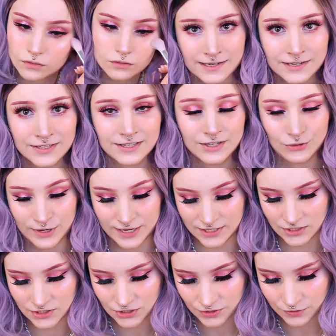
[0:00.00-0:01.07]
Here's a
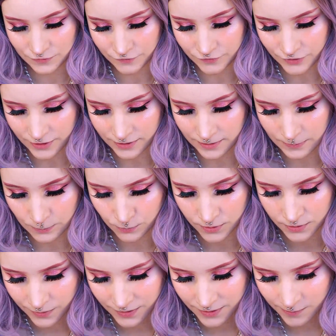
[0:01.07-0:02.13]
question
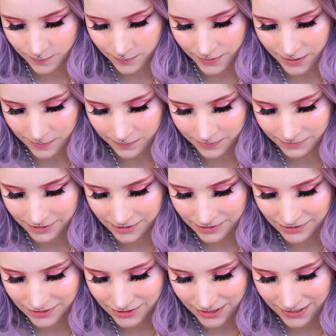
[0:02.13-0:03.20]
from Big Puppy
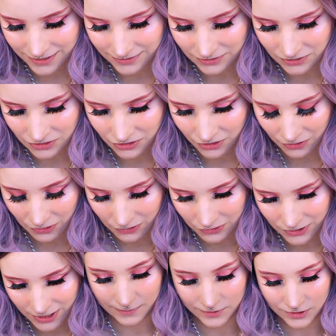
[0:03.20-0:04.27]

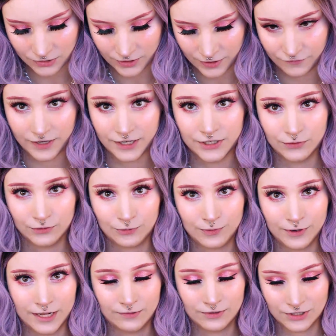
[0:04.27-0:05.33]
Chencho. I'm sorry if I don't
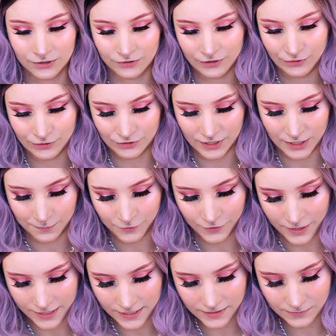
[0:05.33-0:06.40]
pronounce your username
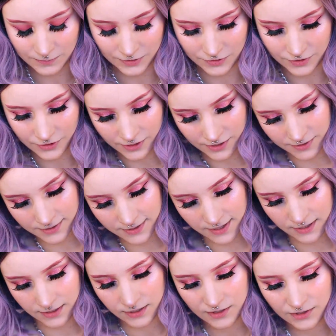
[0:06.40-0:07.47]
right, but they're
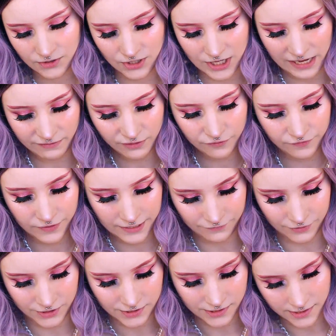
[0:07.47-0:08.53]
asking, do you have a
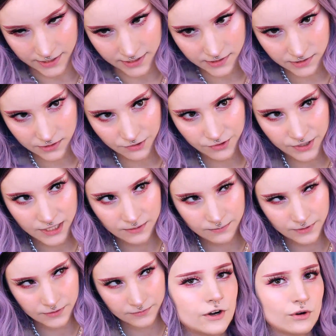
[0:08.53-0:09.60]
favorite ice
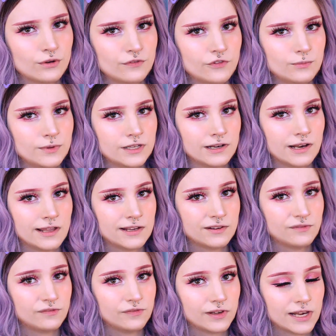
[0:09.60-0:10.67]
cream? I don't know if you mean like
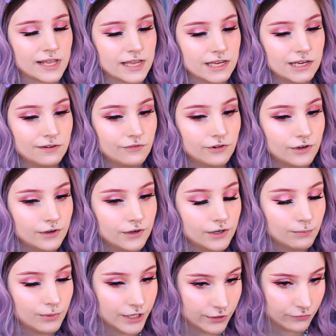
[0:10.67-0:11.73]

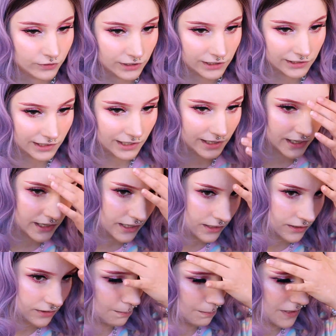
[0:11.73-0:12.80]
flavor, but I really
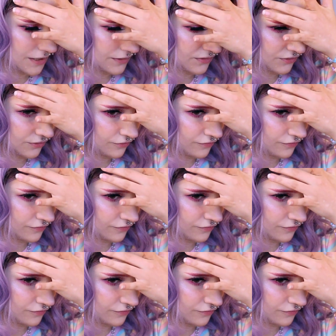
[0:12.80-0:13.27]
like mint